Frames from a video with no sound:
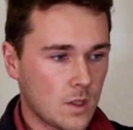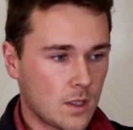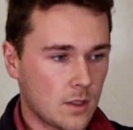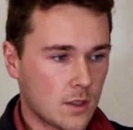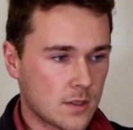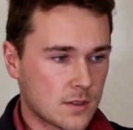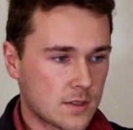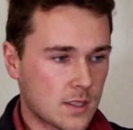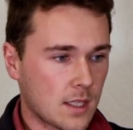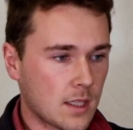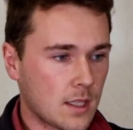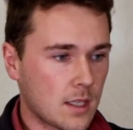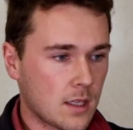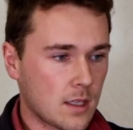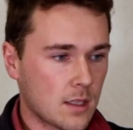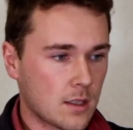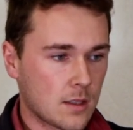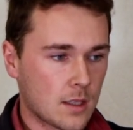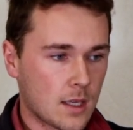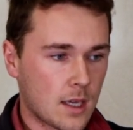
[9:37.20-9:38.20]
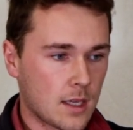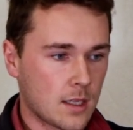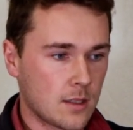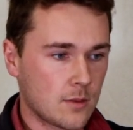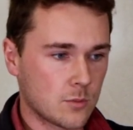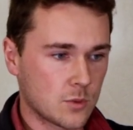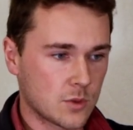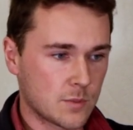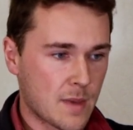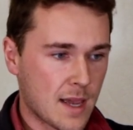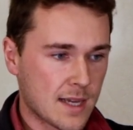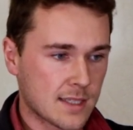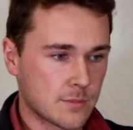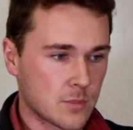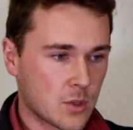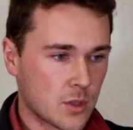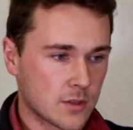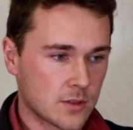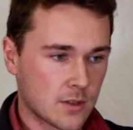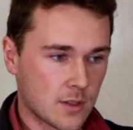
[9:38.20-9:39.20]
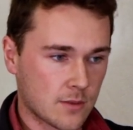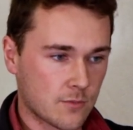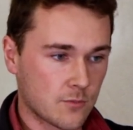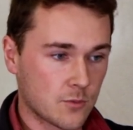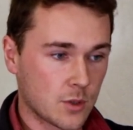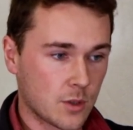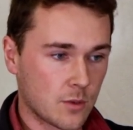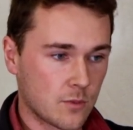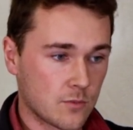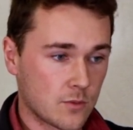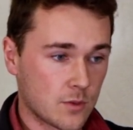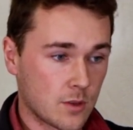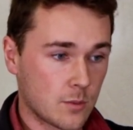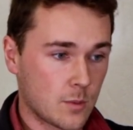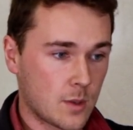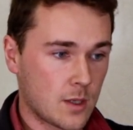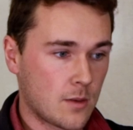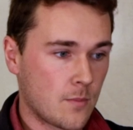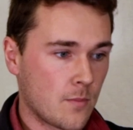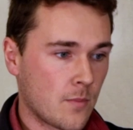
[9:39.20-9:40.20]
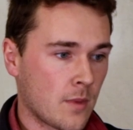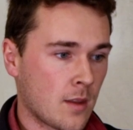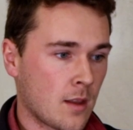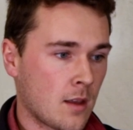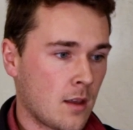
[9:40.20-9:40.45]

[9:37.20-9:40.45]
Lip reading: You can see here, heat was maximized like really, really well.